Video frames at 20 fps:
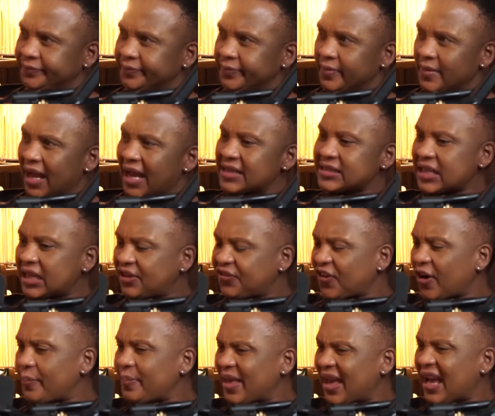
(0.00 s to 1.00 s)
I said,
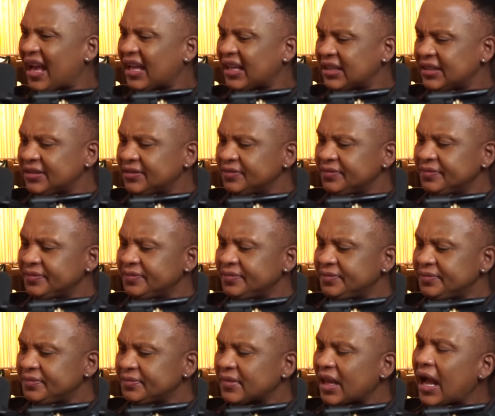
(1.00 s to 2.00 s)
from here,
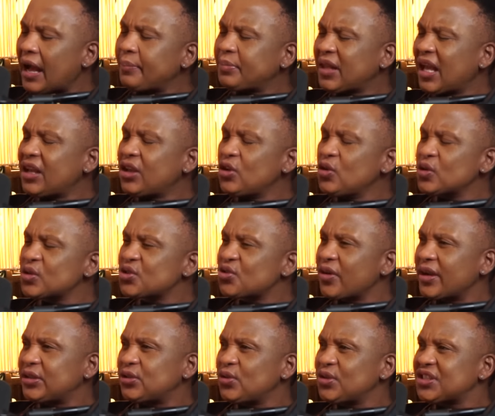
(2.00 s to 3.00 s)
I'm taking you
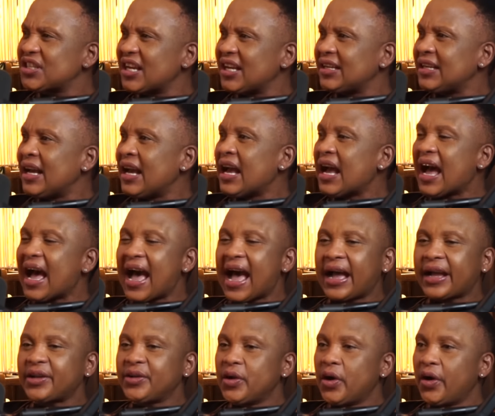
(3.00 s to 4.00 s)
straight to jail.
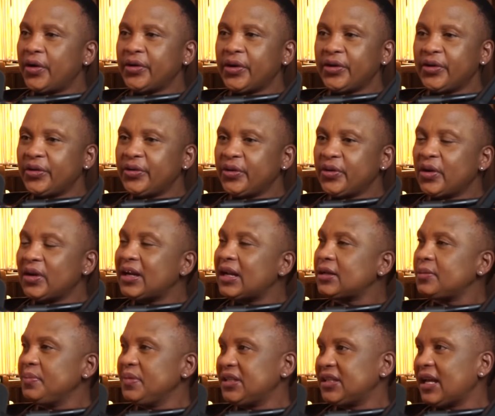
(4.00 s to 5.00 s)
No.
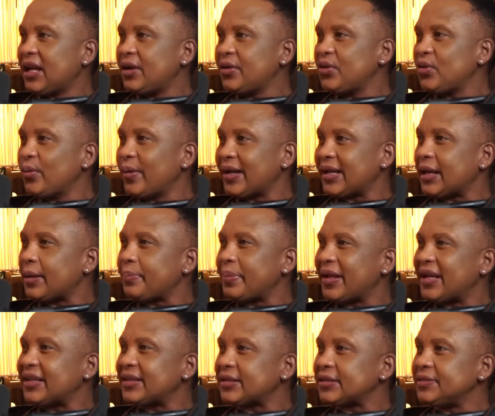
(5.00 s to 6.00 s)
Let me tell you what
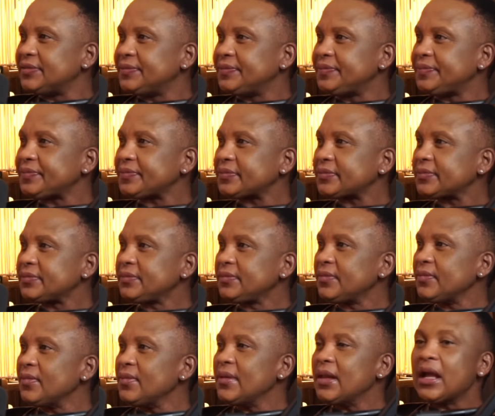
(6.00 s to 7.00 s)
happened.
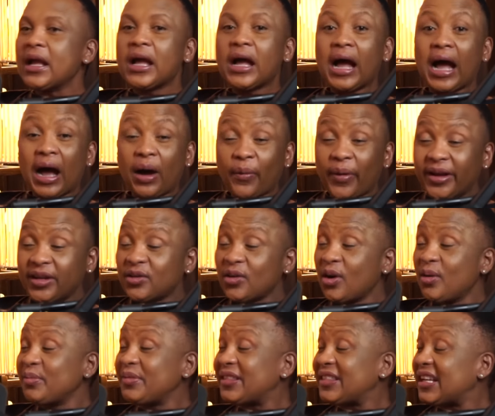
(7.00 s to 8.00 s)
I went
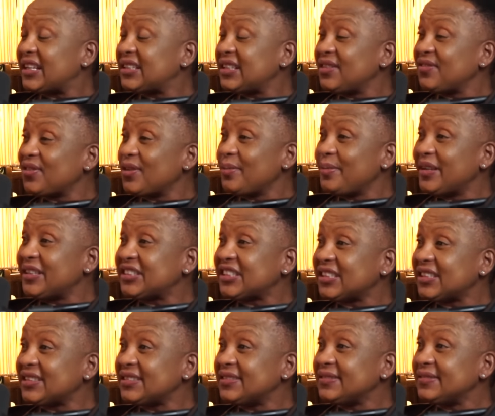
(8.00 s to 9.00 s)
home with that
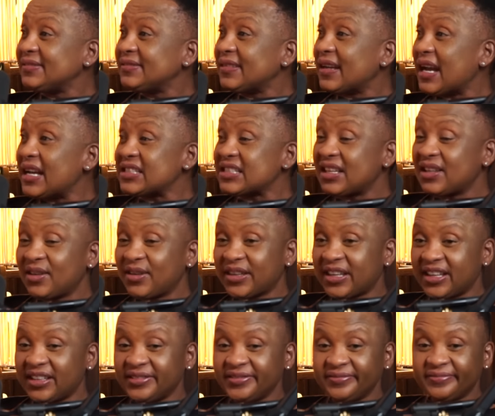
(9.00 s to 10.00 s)
information. I said,
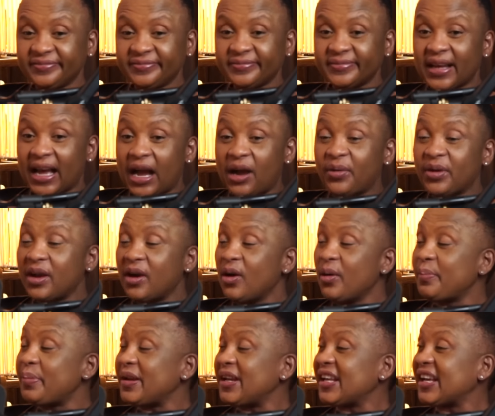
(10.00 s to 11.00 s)
okay, are we
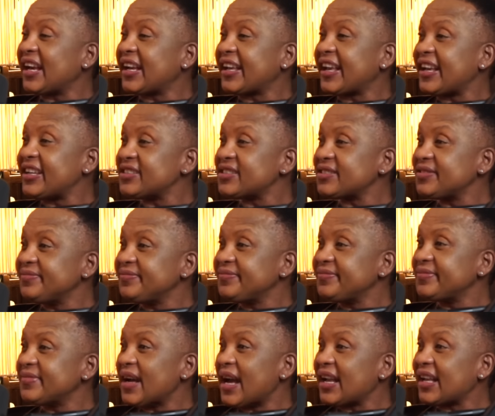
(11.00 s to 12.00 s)
opening a case
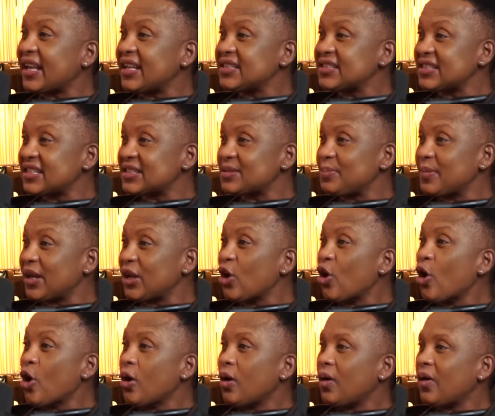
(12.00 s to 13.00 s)
against this man?
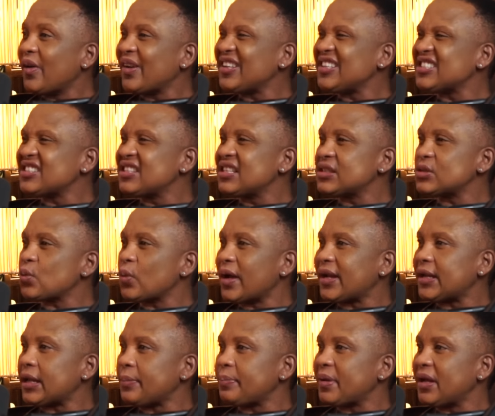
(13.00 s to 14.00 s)
Or is this what
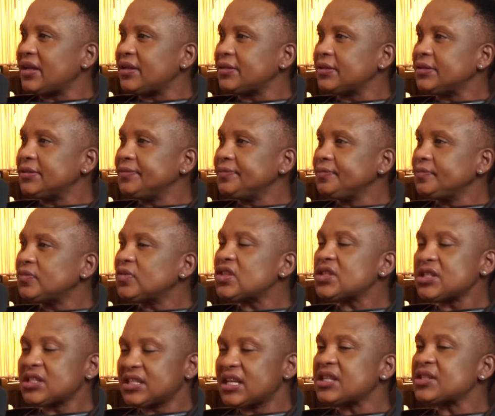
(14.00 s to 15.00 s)
happened? She
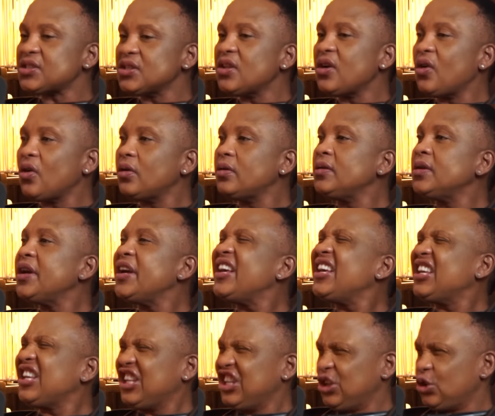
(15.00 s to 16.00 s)
says, no,
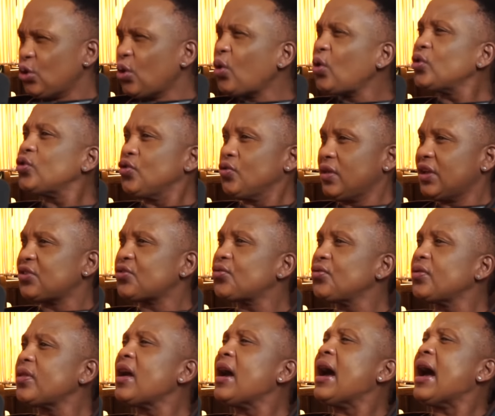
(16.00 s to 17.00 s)
he told you the
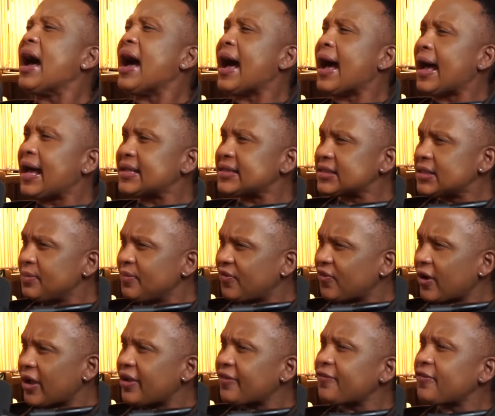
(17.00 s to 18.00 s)
truth. I asked him
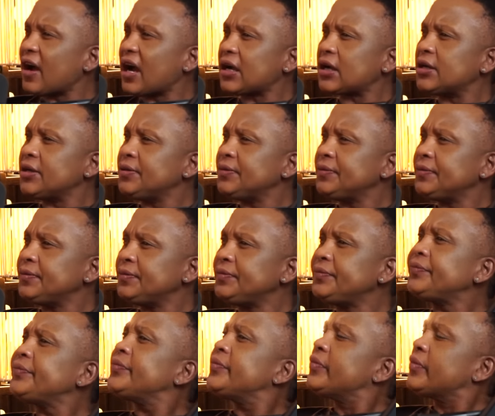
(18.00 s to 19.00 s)
for a fuck.
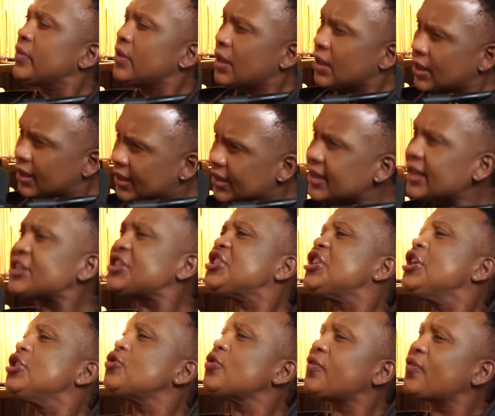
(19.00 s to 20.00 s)
in
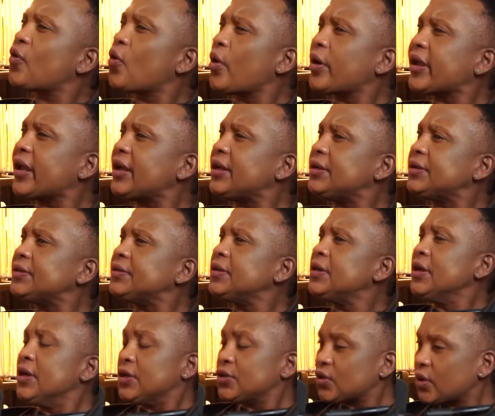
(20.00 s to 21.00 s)
exchange of cocaine.
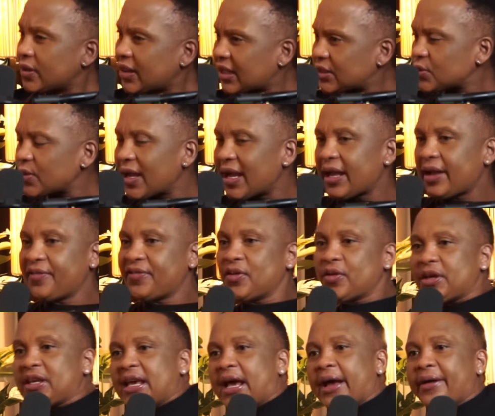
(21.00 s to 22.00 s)
So that's why I have you
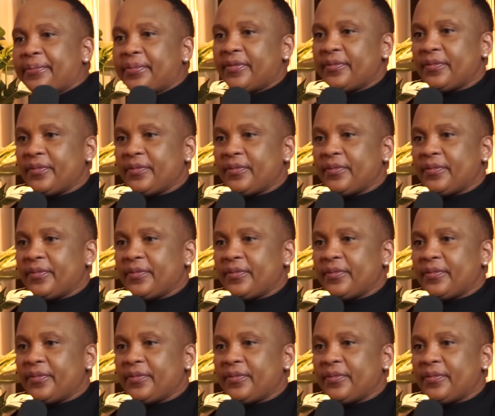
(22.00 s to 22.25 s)
here.